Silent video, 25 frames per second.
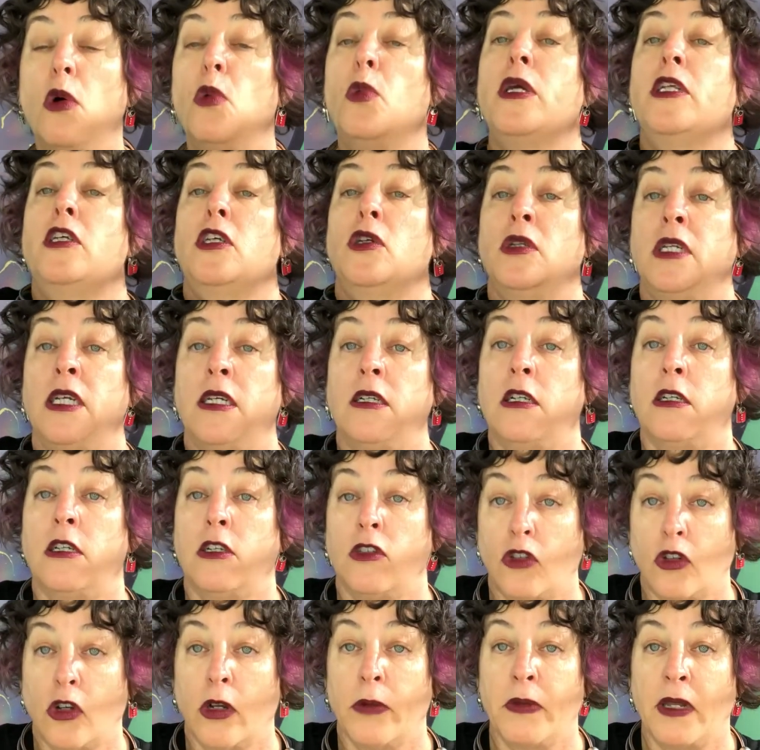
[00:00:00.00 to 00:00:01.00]
we do need to
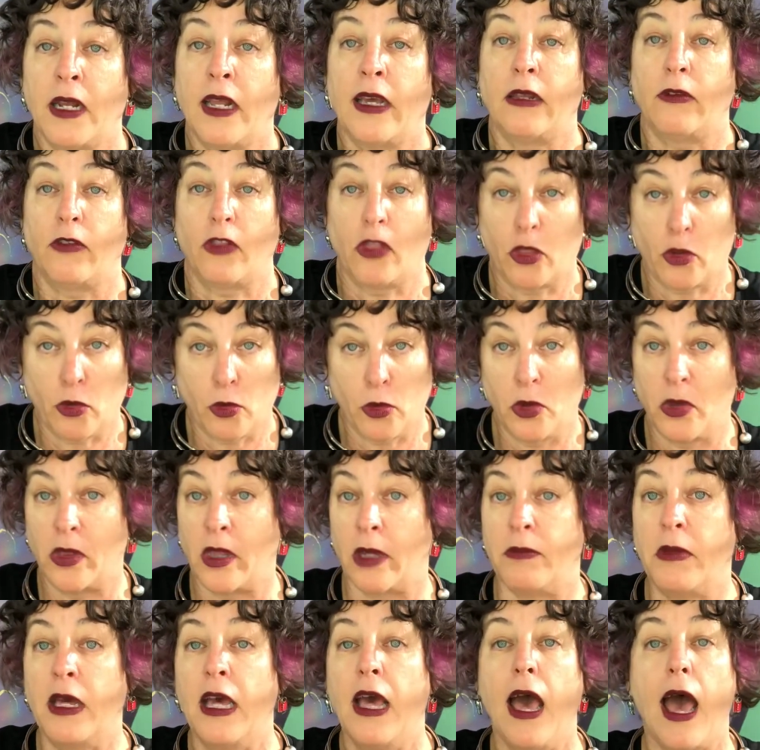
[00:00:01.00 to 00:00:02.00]
discriminate through
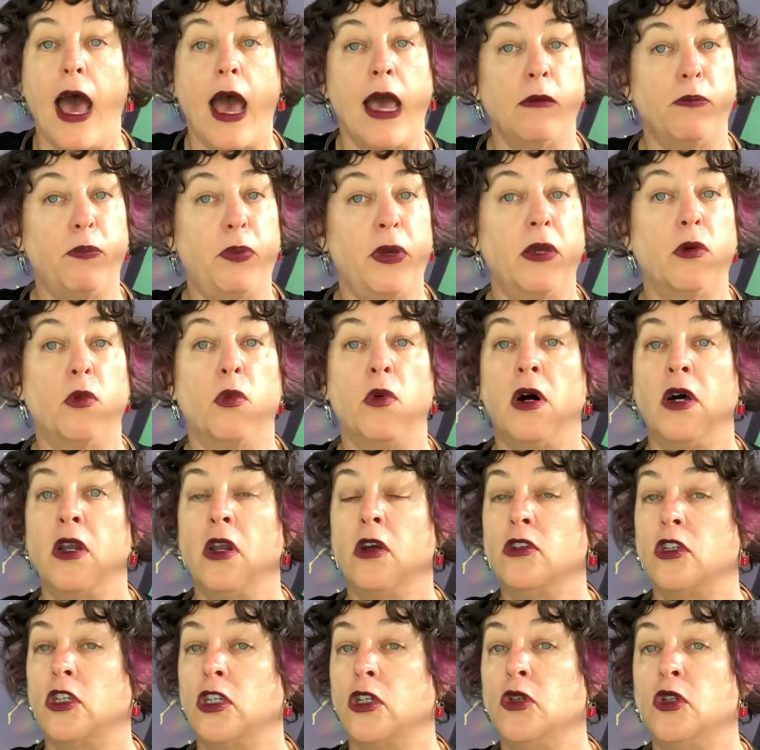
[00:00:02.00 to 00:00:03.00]
them and pick 1 or
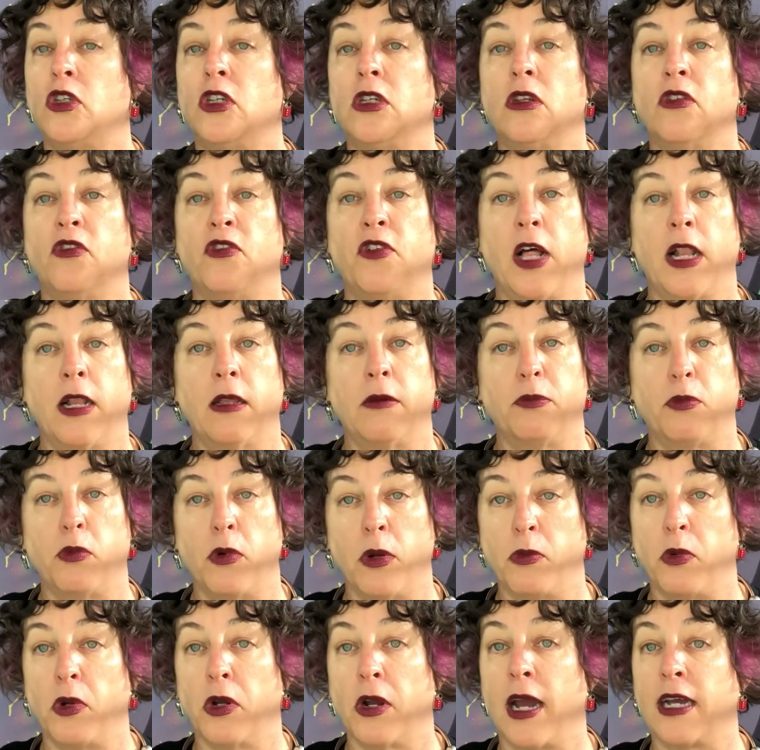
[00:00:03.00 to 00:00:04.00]
2 to develop
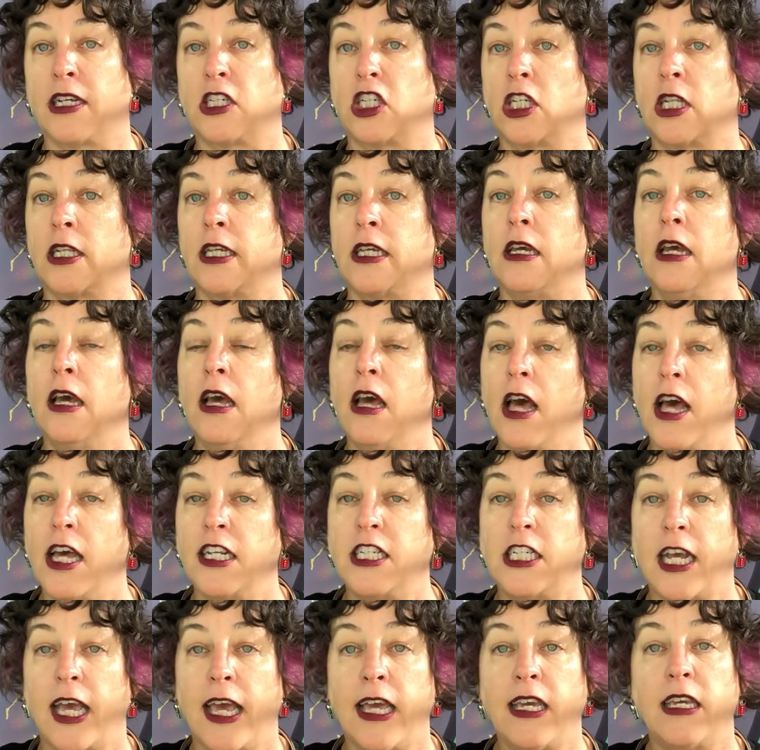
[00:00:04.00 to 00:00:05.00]
when we're actually
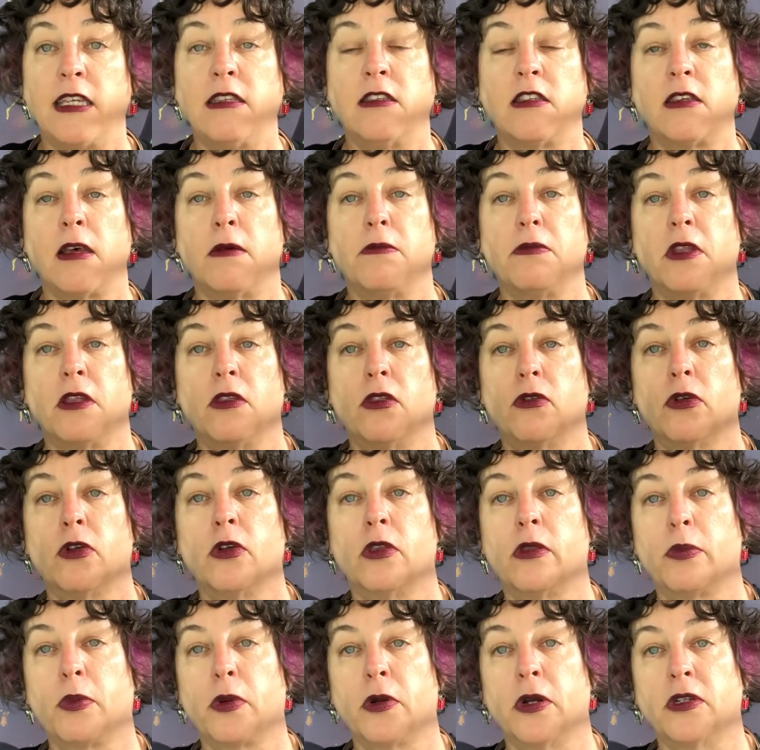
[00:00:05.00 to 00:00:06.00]
taking something through
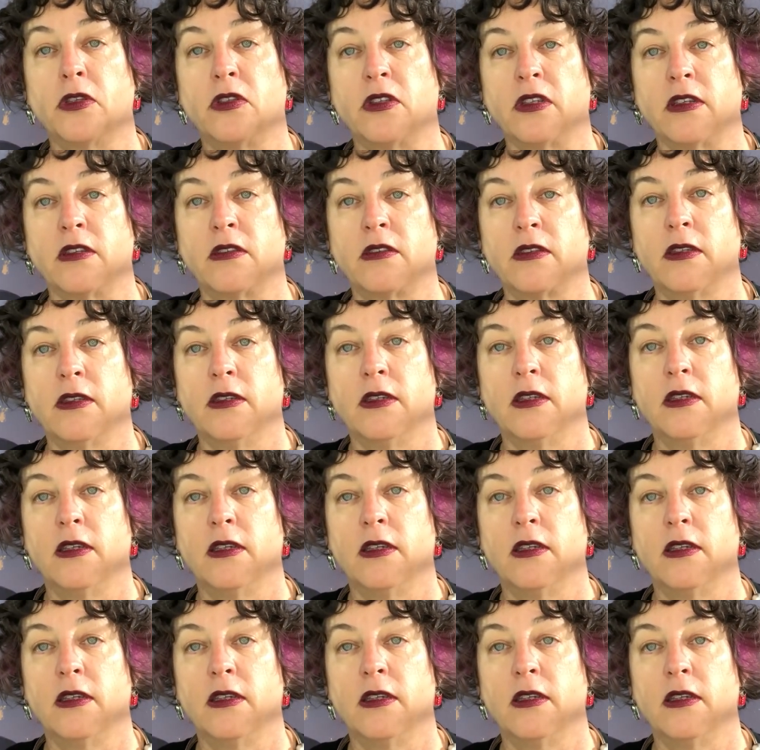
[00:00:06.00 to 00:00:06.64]
the process.